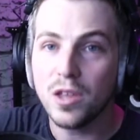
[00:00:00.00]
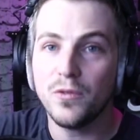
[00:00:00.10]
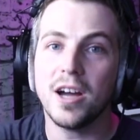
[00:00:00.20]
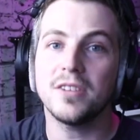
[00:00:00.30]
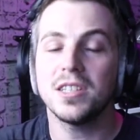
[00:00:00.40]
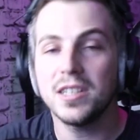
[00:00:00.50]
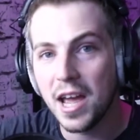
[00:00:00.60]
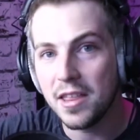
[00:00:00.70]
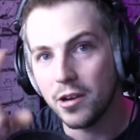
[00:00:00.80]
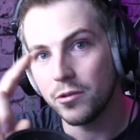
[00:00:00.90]
valves in there,
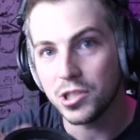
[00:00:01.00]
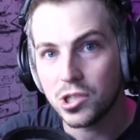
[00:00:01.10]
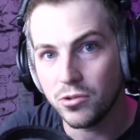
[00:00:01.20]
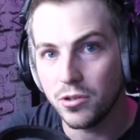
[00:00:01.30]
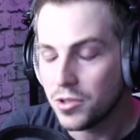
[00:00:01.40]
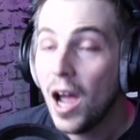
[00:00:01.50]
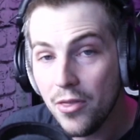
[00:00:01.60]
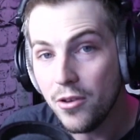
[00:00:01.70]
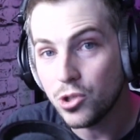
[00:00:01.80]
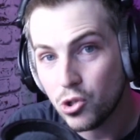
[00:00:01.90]
they're on screws, and
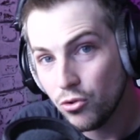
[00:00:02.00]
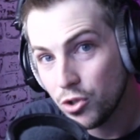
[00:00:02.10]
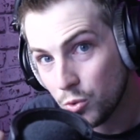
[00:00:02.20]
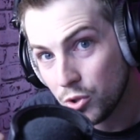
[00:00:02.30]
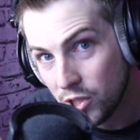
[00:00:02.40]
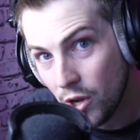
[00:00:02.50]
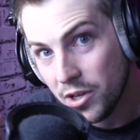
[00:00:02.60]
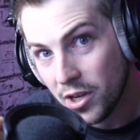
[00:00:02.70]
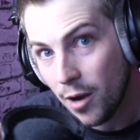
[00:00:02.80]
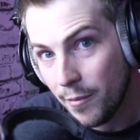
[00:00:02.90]
those screws will slowly
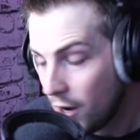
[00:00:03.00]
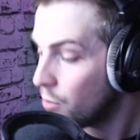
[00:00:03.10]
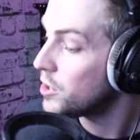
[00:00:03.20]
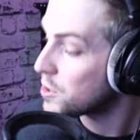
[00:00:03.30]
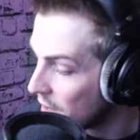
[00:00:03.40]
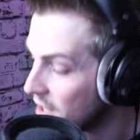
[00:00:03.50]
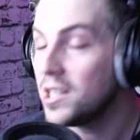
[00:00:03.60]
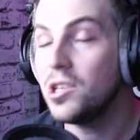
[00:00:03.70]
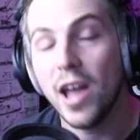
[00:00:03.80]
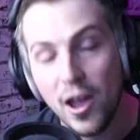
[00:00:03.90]
come out, which means that
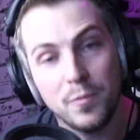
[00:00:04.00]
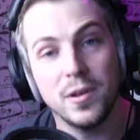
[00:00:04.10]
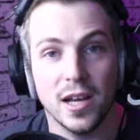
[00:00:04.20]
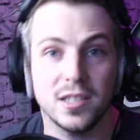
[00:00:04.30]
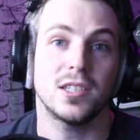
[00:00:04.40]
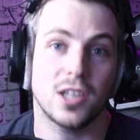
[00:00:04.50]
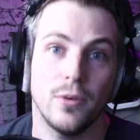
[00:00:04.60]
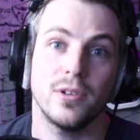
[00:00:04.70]
your FPS is going